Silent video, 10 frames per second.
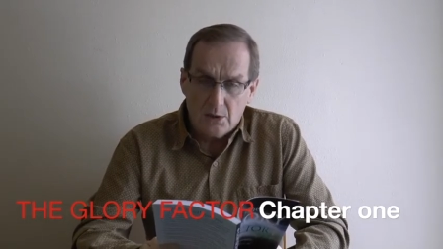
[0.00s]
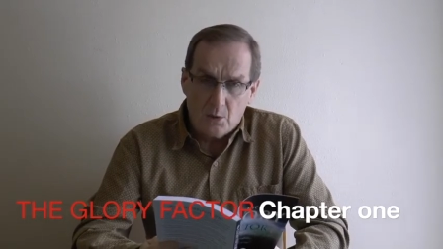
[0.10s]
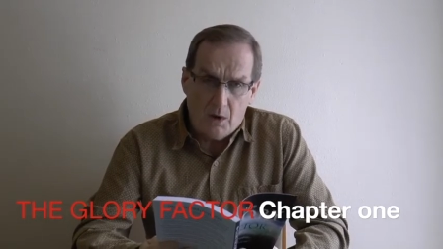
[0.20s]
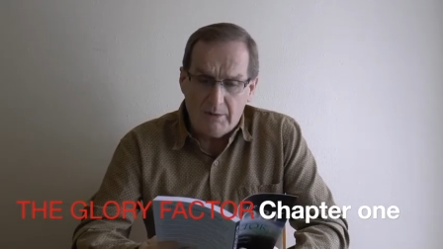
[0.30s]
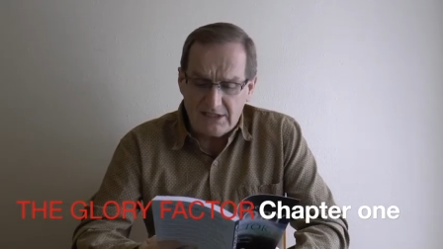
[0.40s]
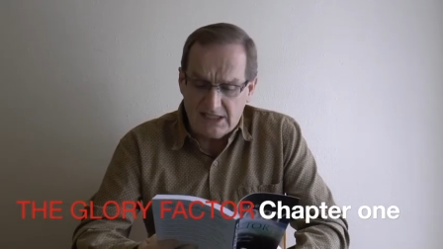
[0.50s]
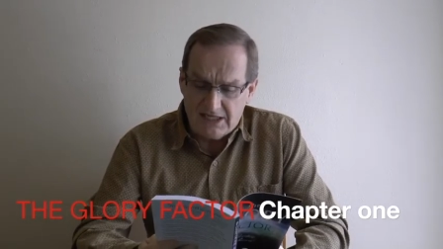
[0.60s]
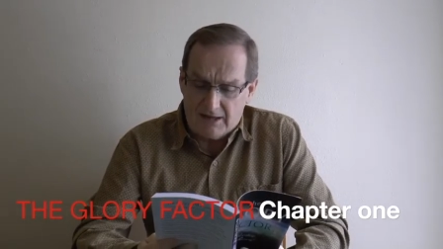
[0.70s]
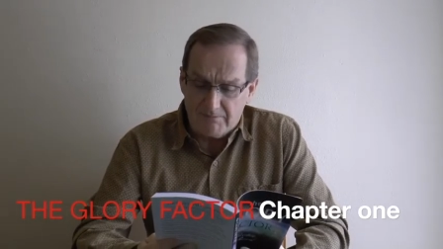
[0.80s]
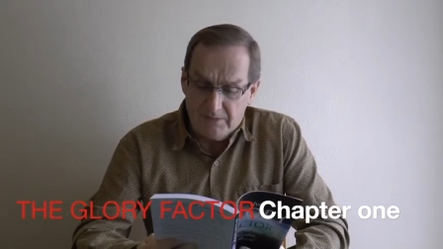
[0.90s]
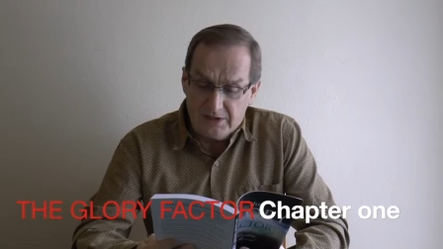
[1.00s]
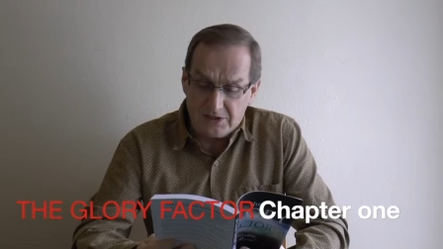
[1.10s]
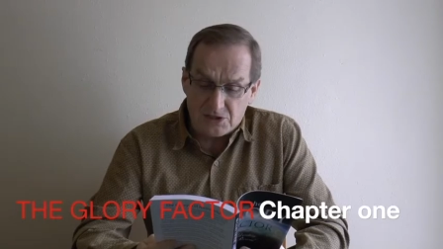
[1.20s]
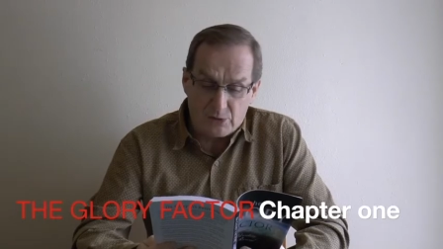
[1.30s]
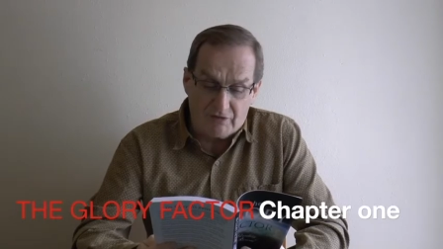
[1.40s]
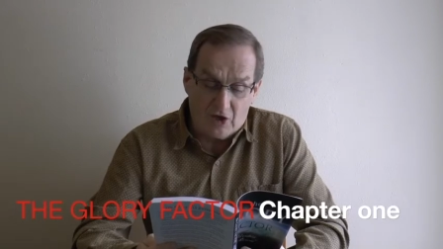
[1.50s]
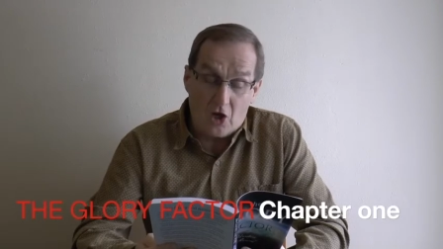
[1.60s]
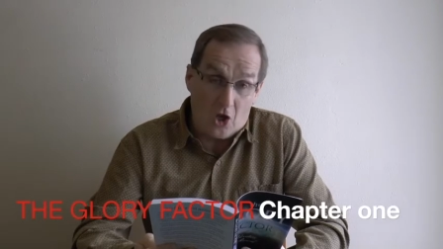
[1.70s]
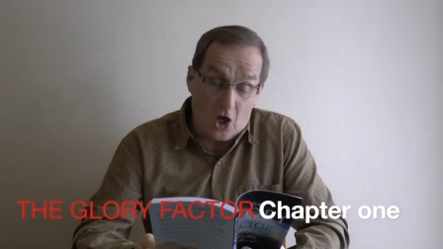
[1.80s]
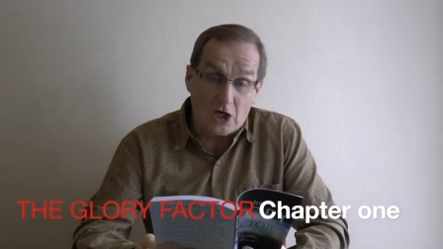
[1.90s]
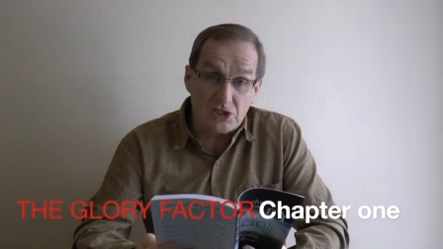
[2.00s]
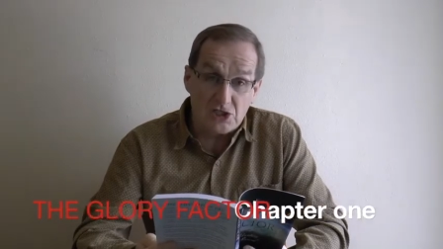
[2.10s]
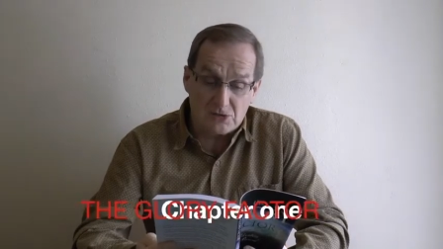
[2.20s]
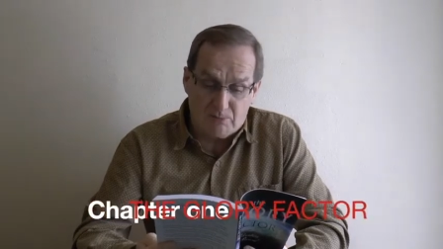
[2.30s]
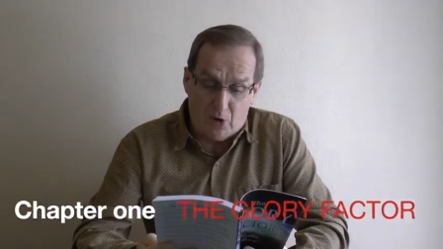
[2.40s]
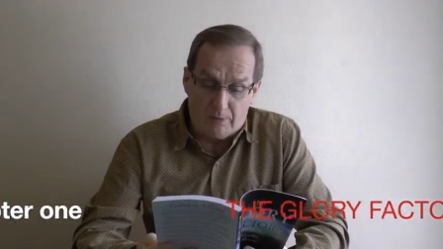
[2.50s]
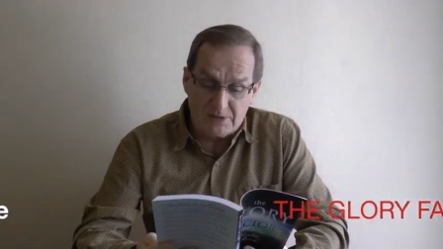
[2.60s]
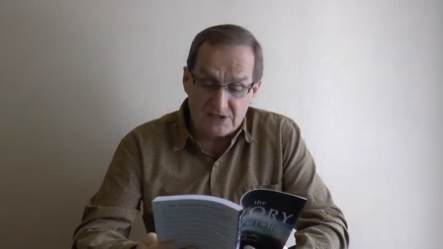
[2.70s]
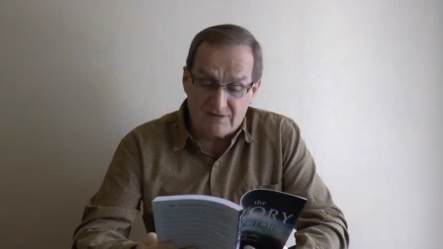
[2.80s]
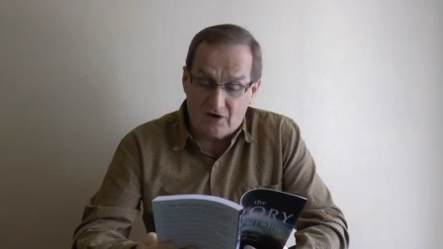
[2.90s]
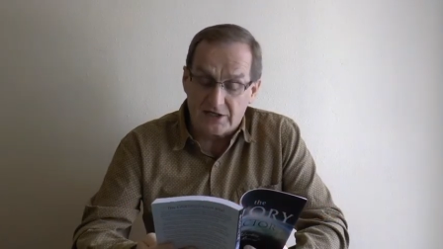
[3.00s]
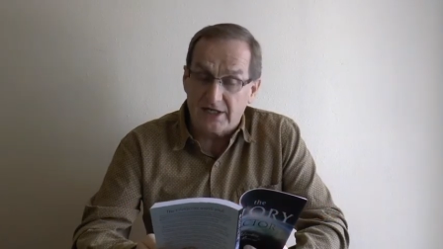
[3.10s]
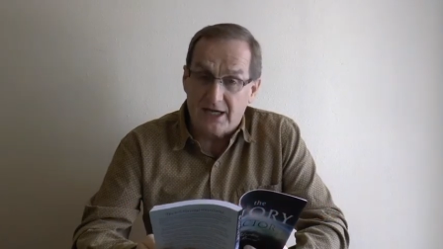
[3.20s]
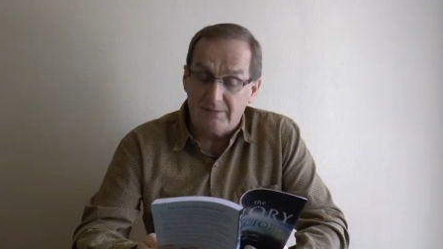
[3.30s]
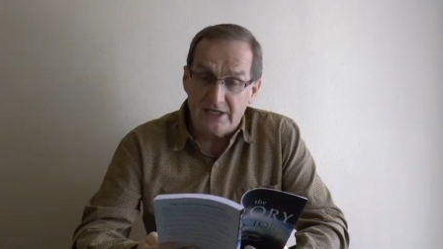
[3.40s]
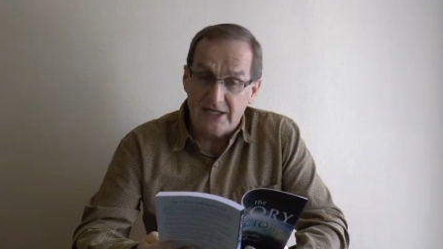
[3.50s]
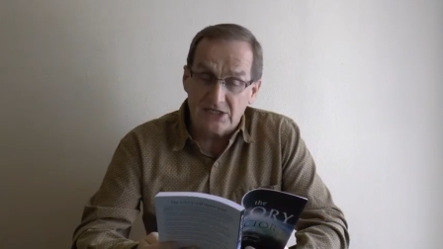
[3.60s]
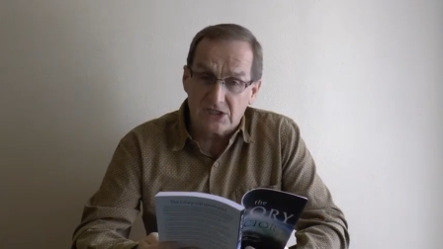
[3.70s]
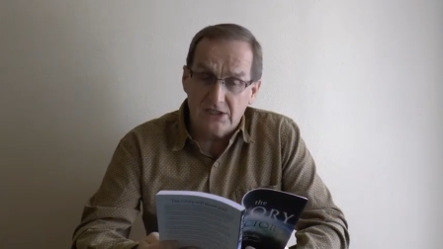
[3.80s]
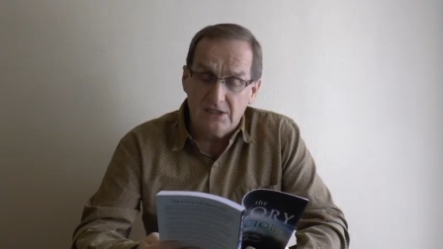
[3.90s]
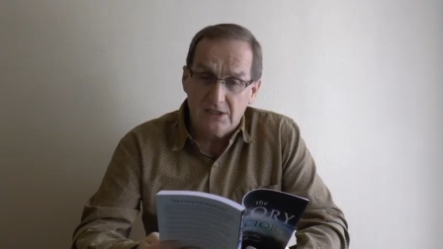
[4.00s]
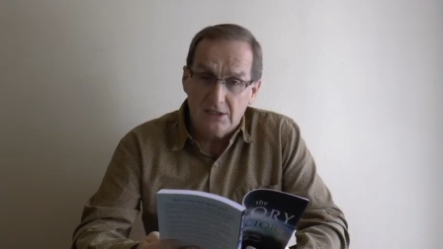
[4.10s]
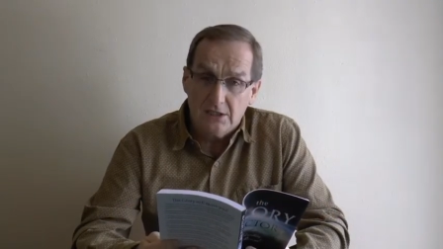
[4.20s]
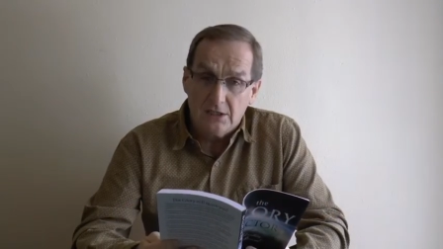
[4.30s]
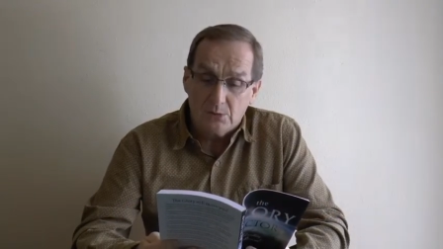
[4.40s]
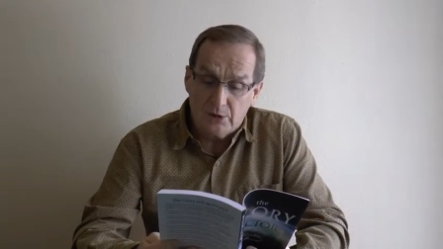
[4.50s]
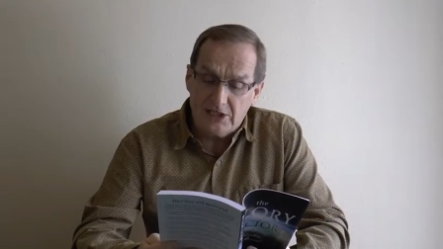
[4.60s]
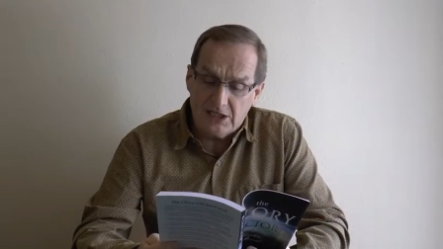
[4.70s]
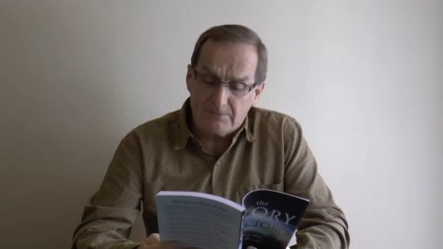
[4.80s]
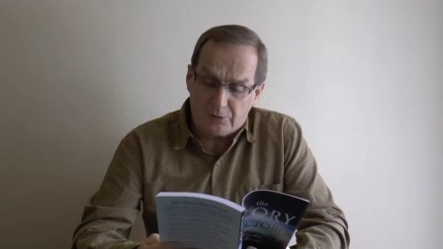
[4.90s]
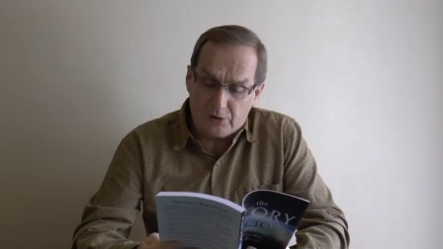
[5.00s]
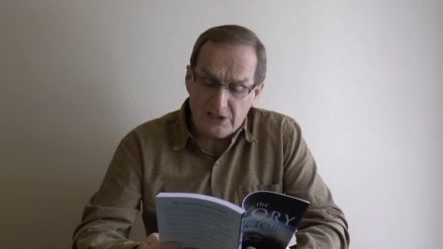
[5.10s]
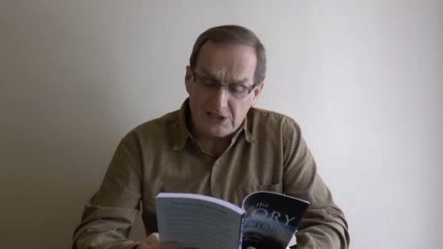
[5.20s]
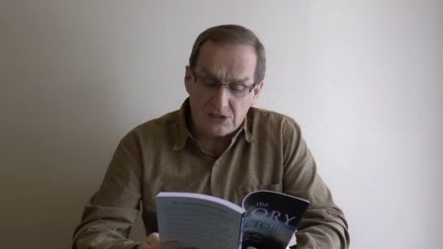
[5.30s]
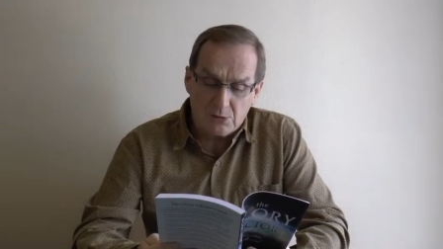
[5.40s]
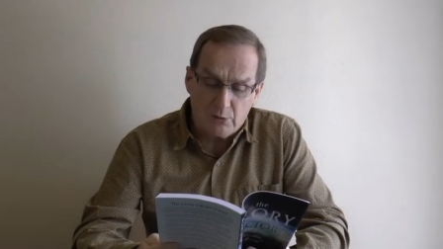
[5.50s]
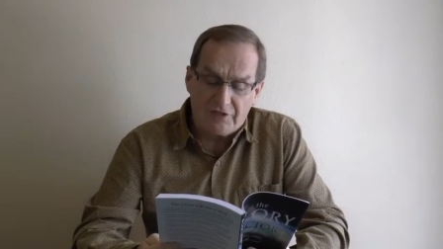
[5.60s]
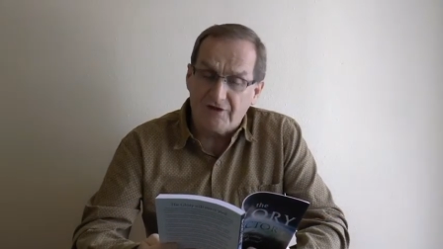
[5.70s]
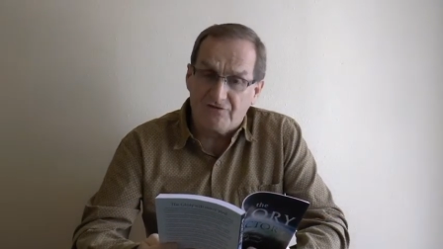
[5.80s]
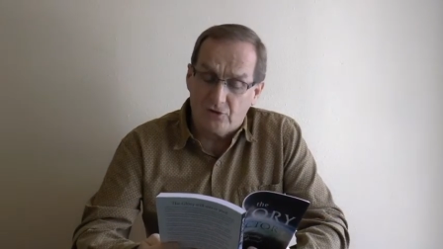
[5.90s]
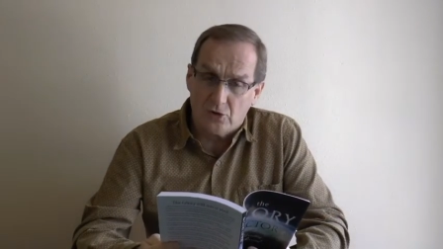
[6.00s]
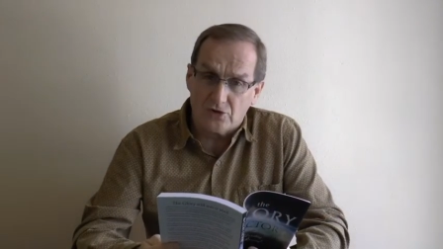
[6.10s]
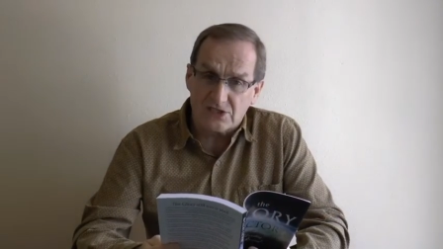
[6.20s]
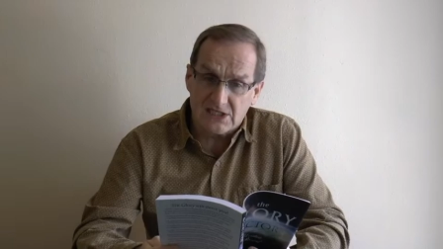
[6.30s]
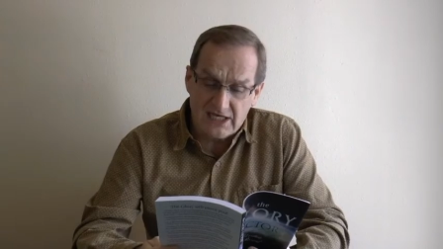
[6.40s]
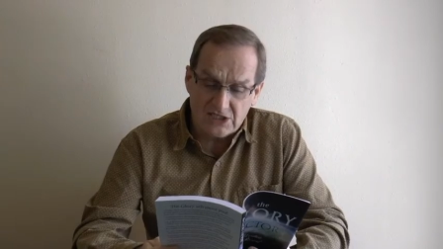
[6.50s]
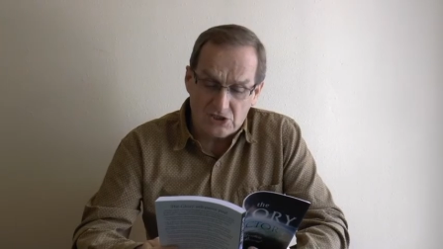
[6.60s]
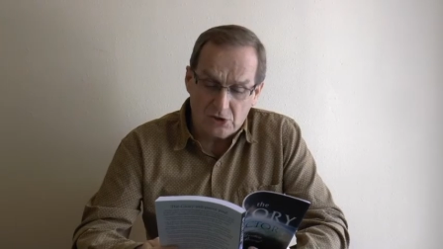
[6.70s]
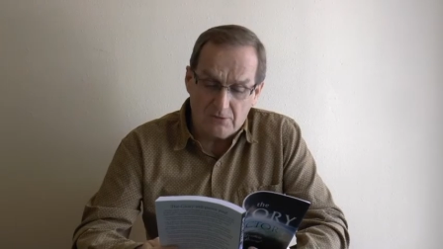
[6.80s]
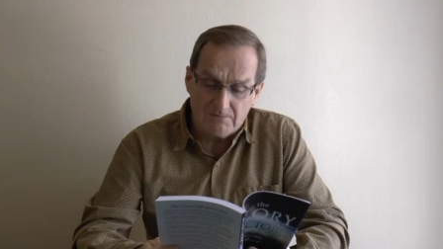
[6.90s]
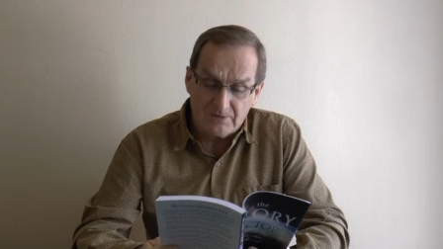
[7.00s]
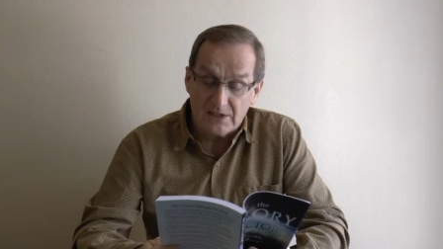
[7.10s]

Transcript: While we did not minister in the largest pulpits of our denomination, we did preach with a full schedule.